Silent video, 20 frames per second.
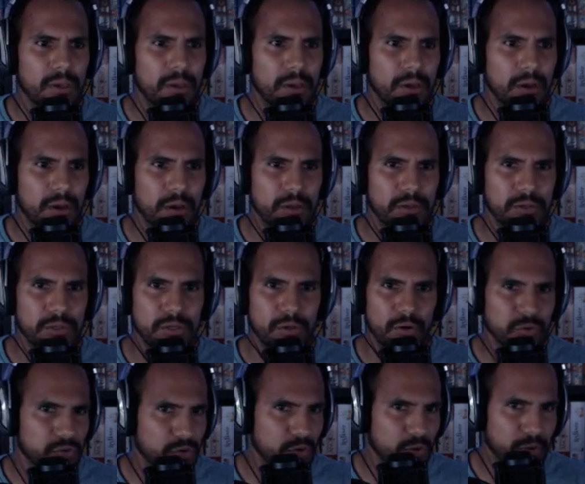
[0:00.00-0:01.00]
You can
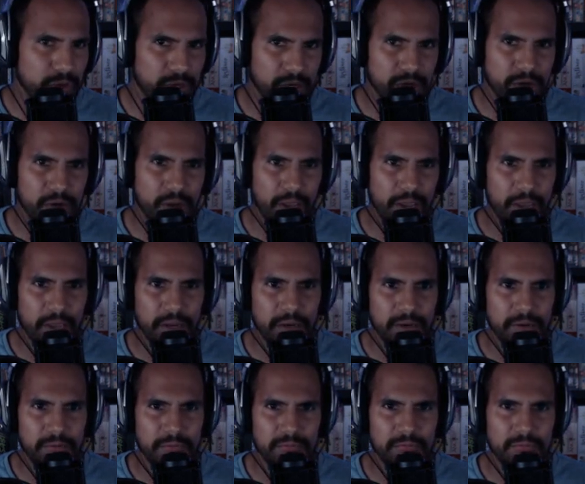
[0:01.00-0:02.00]
also go here to add,
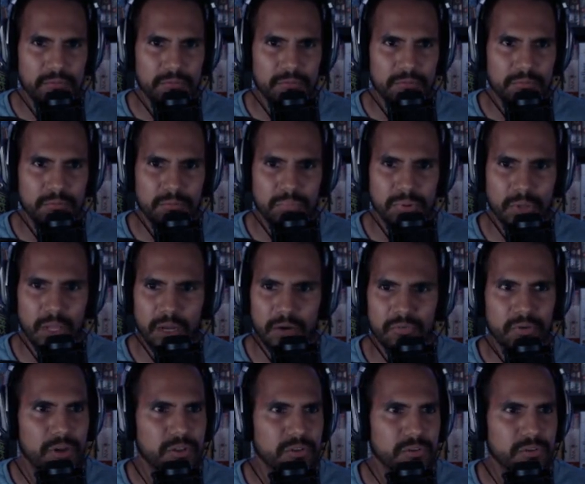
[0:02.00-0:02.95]
block friends,